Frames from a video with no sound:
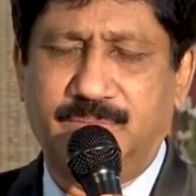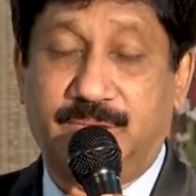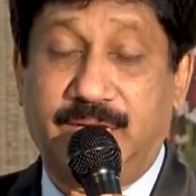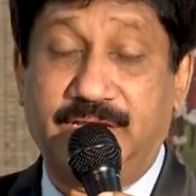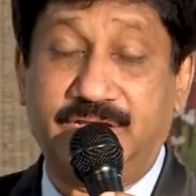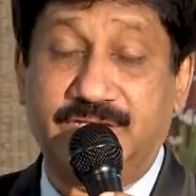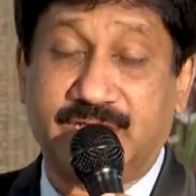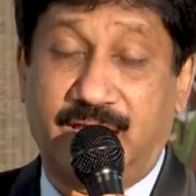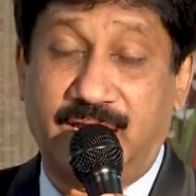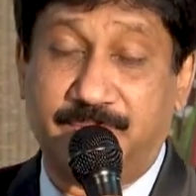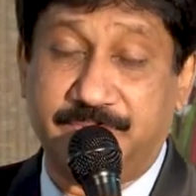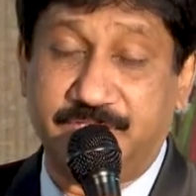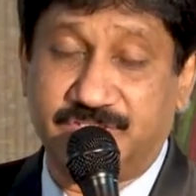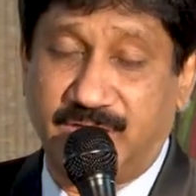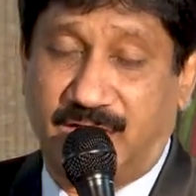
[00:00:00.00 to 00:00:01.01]
Please
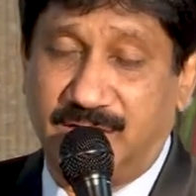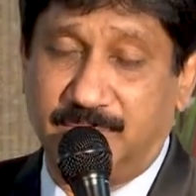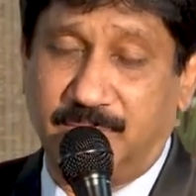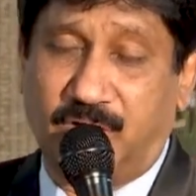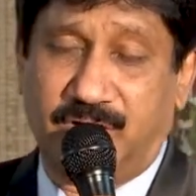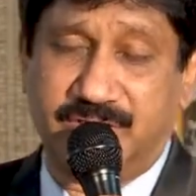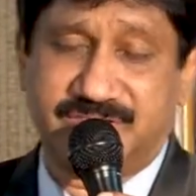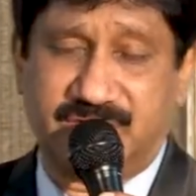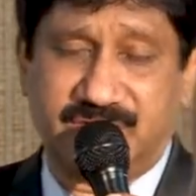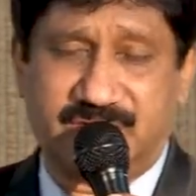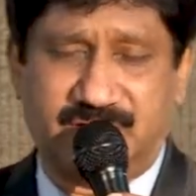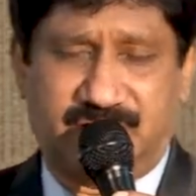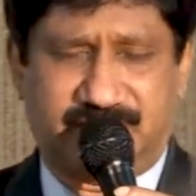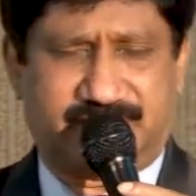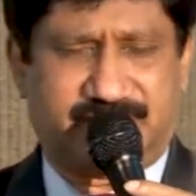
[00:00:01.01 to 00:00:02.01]
help these young boys and
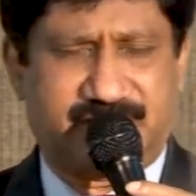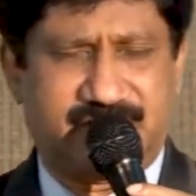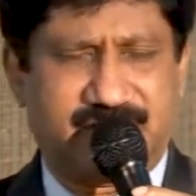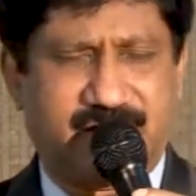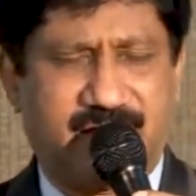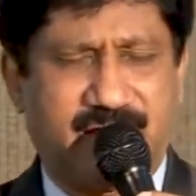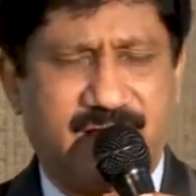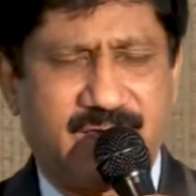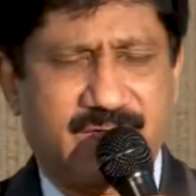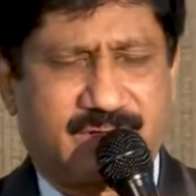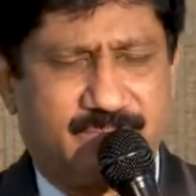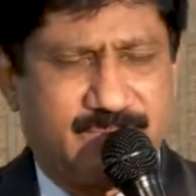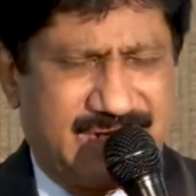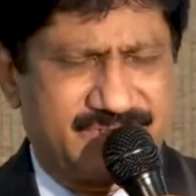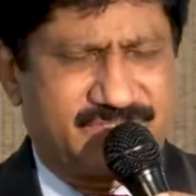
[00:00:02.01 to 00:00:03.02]
girls.
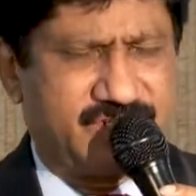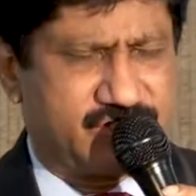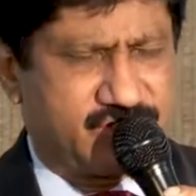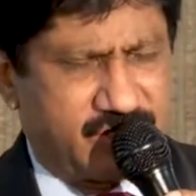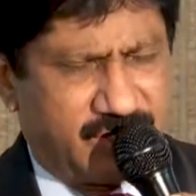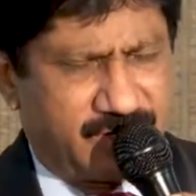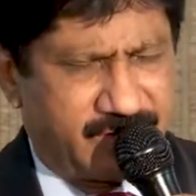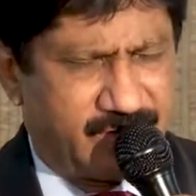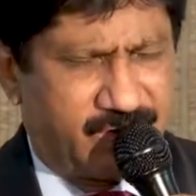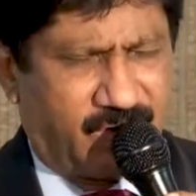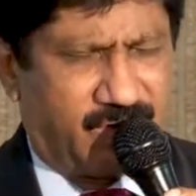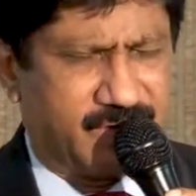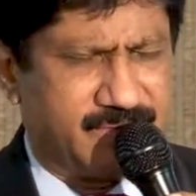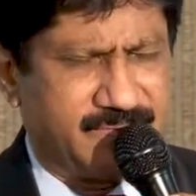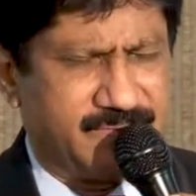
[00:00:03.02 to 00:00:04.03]
Bless the children,
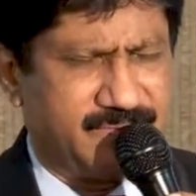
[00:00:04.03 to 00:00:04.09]
Lord.